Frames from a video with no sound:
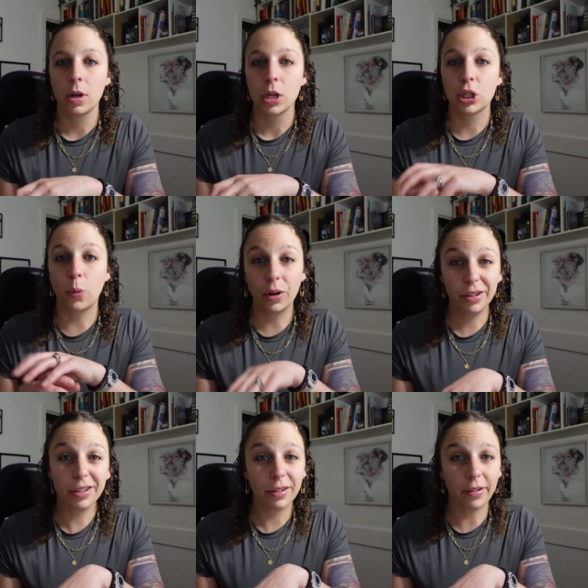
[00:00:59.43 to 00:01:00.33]
So what
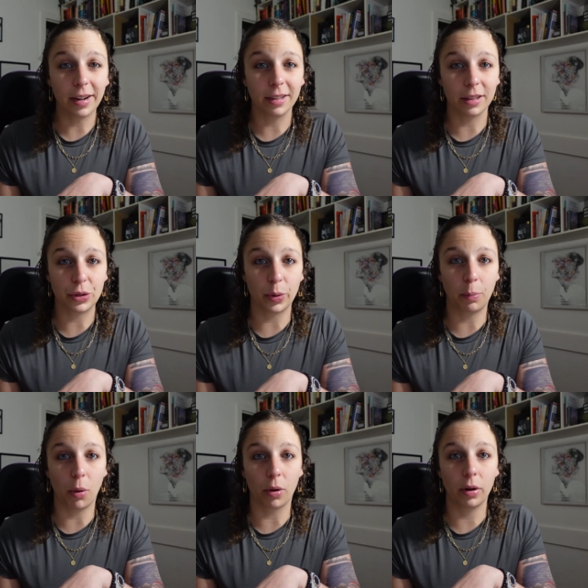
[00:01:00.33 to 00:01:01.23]
you're going to find in this
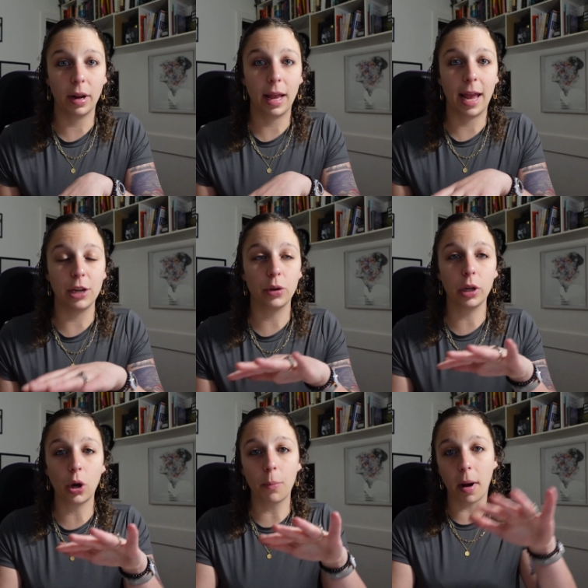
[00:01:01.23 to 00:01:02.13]
report, and you can go